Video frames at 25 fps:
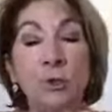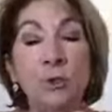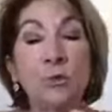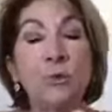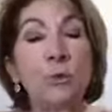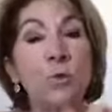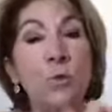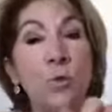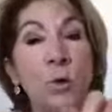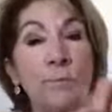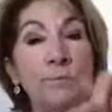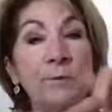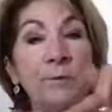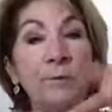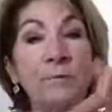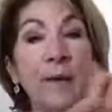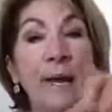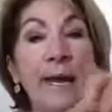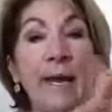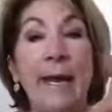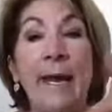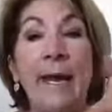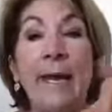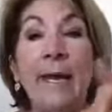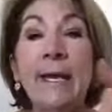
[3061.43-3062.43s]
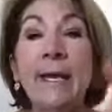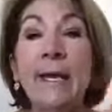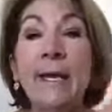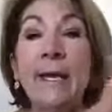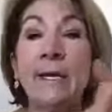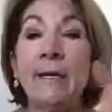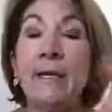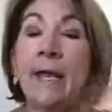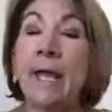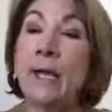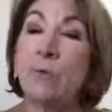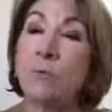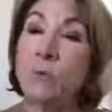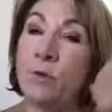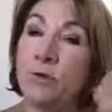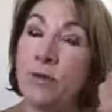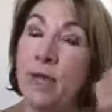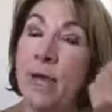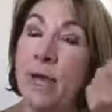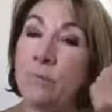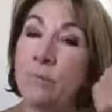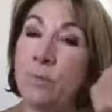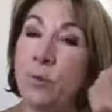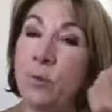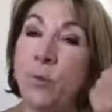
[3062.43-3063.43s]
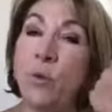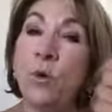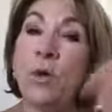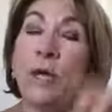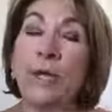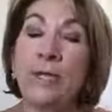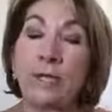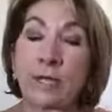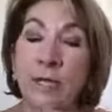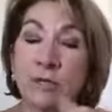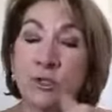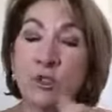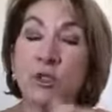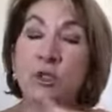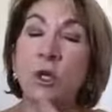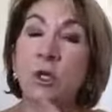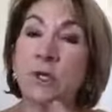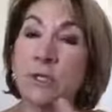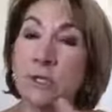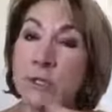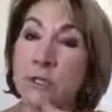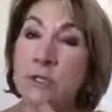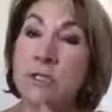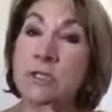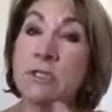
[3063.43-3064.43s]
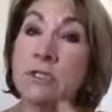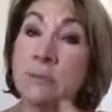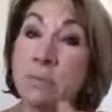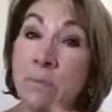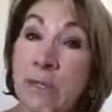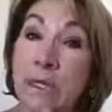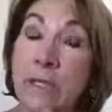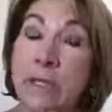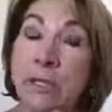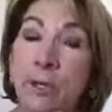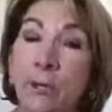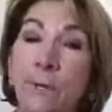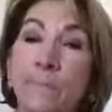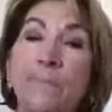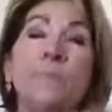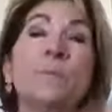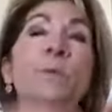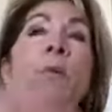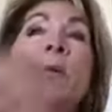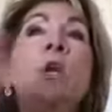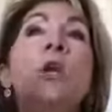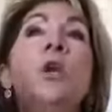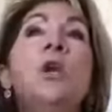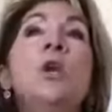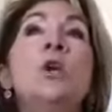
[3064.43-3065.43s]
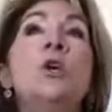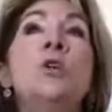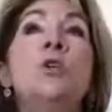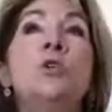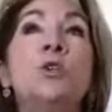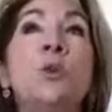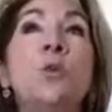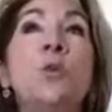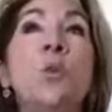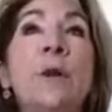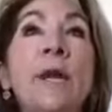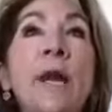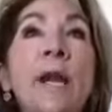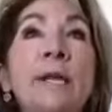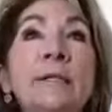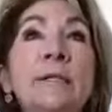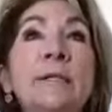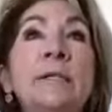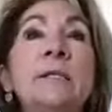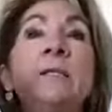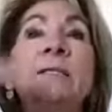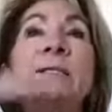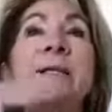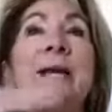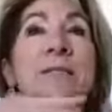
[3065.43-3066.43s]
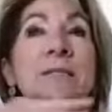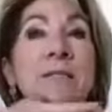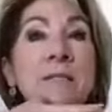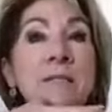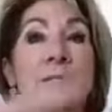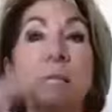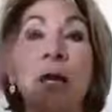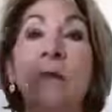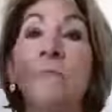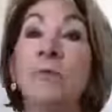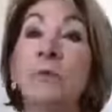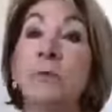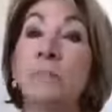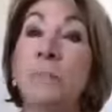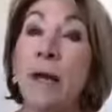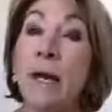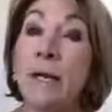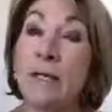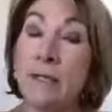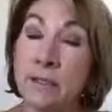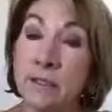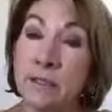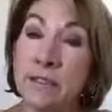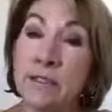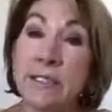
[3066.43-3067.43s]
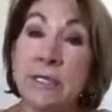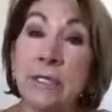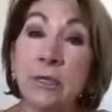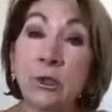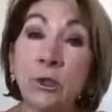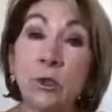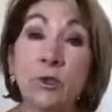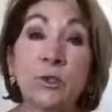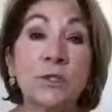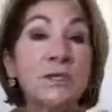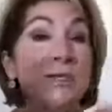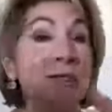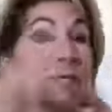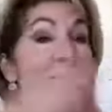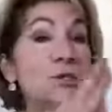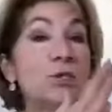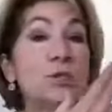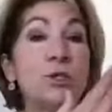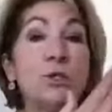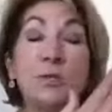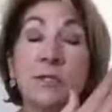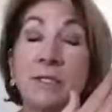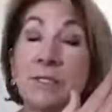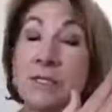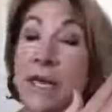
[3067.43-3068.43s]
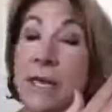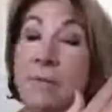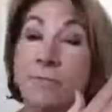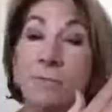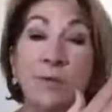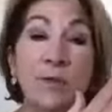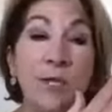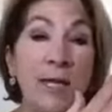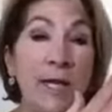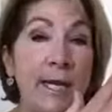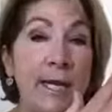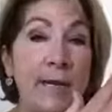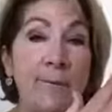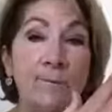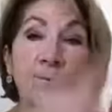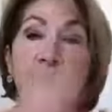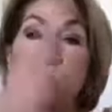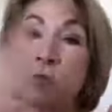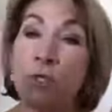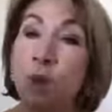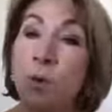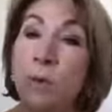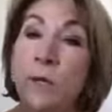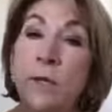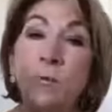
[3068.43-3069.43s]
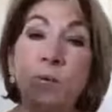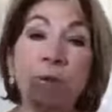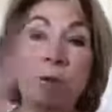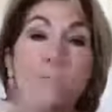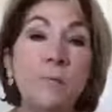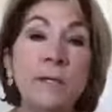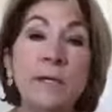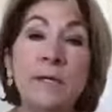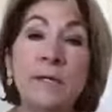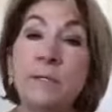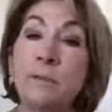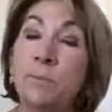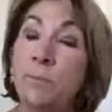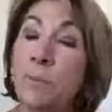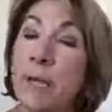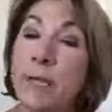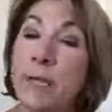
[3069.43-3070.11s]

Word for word: the warmth of my hand, and with that point, it started to smear. So what I did is I discovered my concealer sticks do the same thing. So it would be the pink